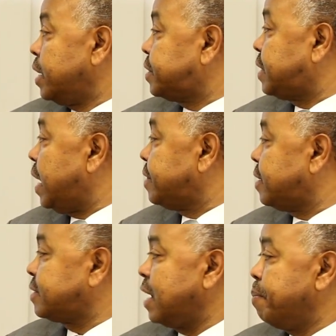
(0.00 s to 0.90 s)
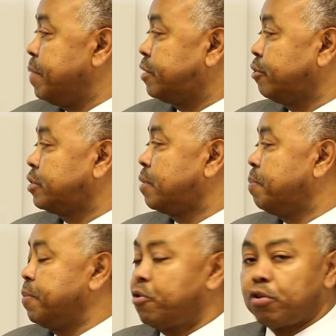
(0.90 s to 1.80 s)
standards and methods,
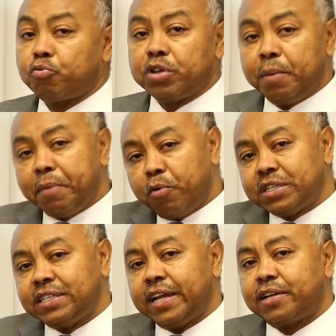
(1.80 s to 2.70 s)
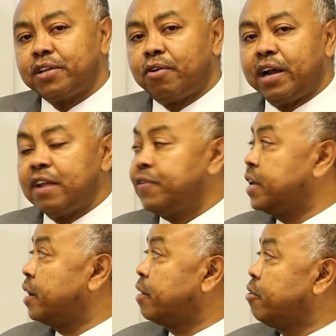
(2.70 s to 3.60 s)
because remember we said you are
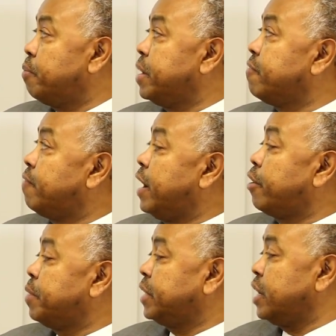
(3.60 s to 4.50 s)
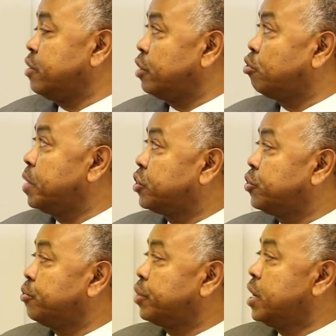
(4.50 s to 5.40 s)
living in a global environment and you need to make
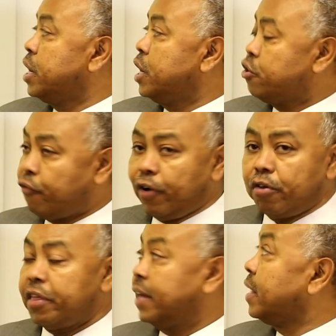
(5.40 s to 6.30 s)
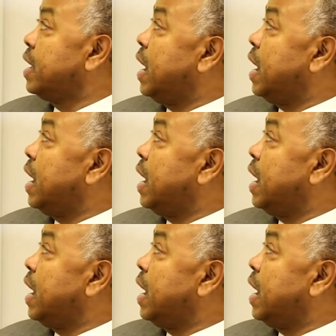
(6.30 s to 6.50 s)
sure you follow that.